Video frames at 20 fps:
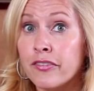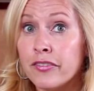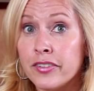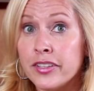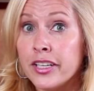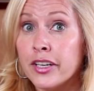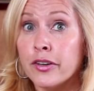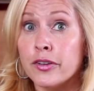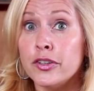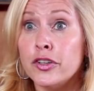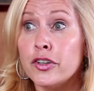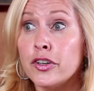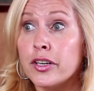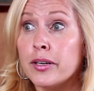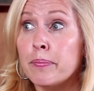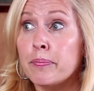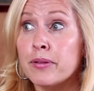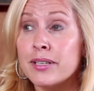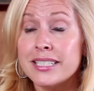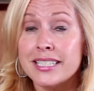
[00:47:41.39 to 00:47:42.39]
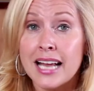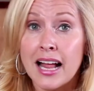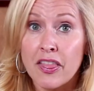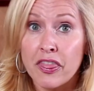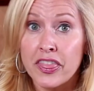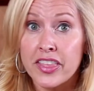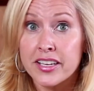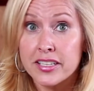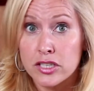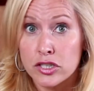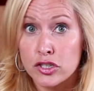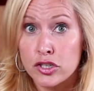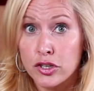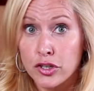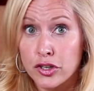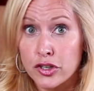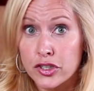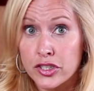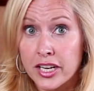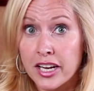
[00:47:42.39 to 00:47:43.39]
you're gonna present this to
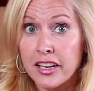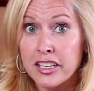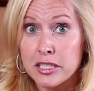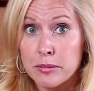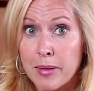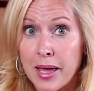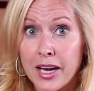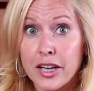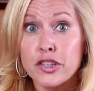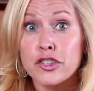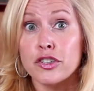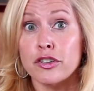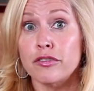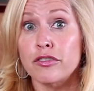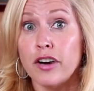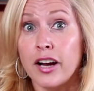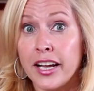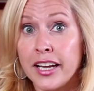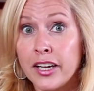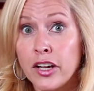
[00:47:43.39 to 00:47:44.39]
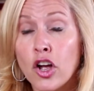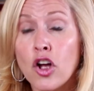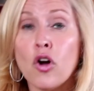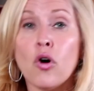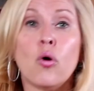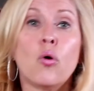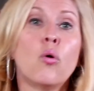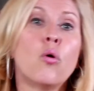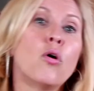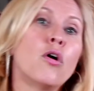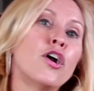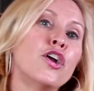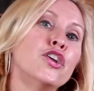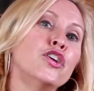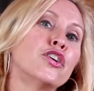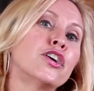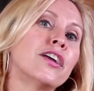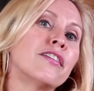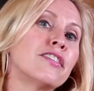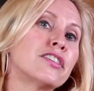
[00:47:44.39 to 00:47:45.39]
your sales manager, right? Or
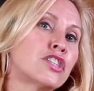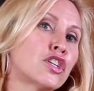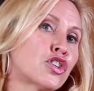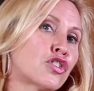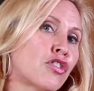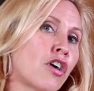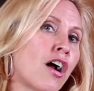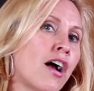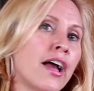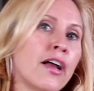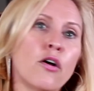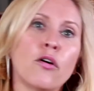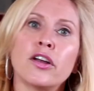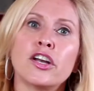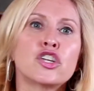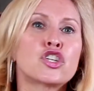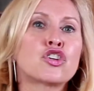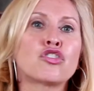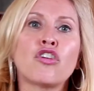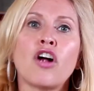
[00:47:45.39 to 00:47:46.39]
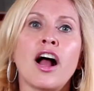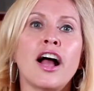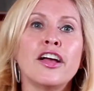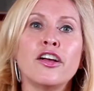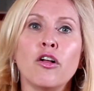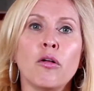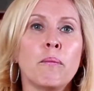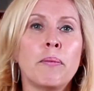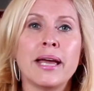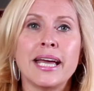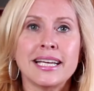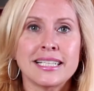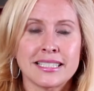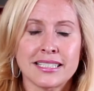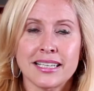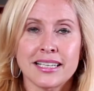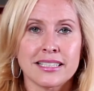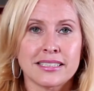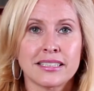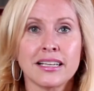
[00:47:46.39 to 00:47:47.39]
you'll give us a try on a trial
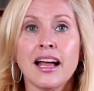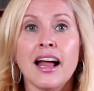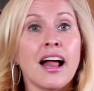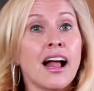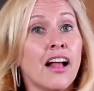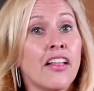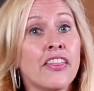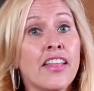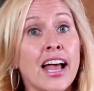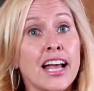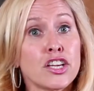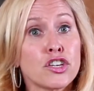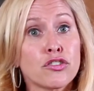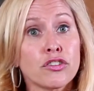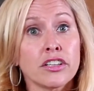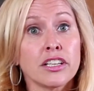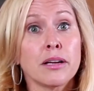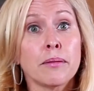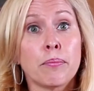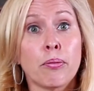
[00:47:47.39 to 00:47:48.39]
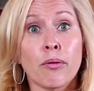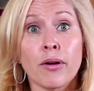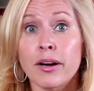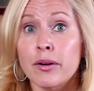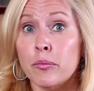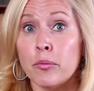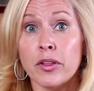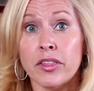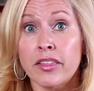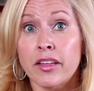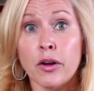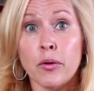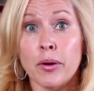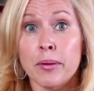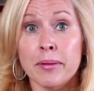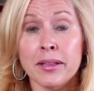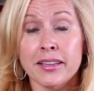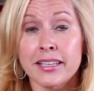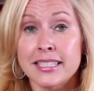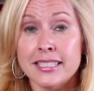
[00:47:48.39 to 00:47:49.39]
basis. And that's really important with
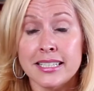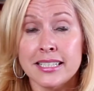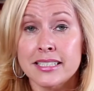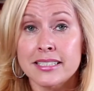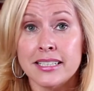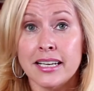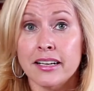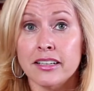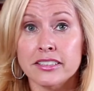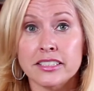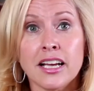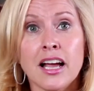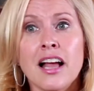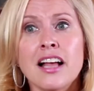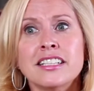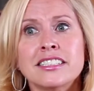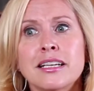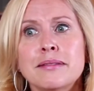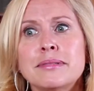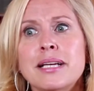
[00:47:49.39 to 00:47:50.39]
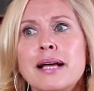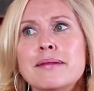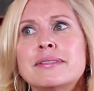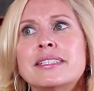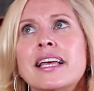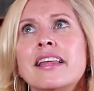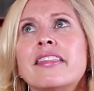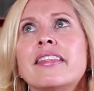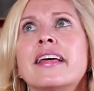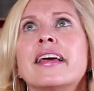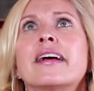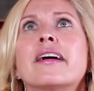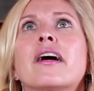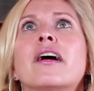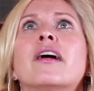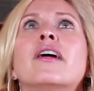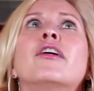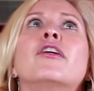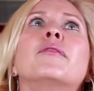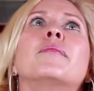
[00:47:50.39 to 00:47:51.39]
equipment leasing sales. Sometimes they think,
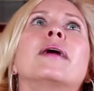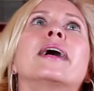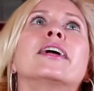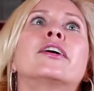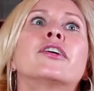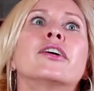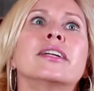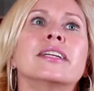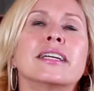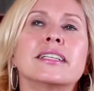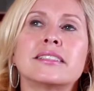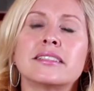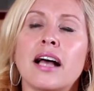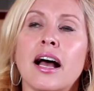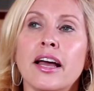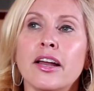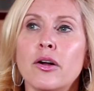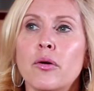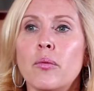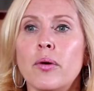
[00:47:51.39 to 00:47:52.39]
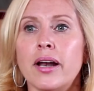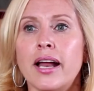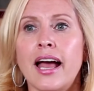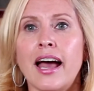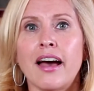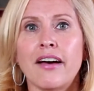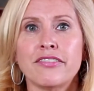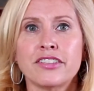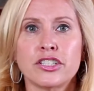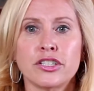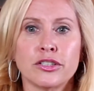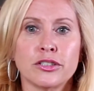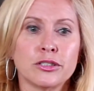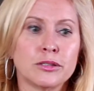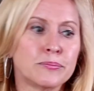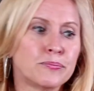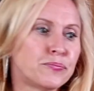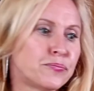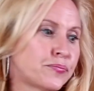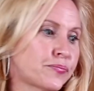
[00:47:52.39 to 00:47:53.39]
oh my goodness, I don't want to have
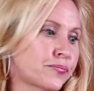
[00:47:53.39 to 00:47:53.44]
to,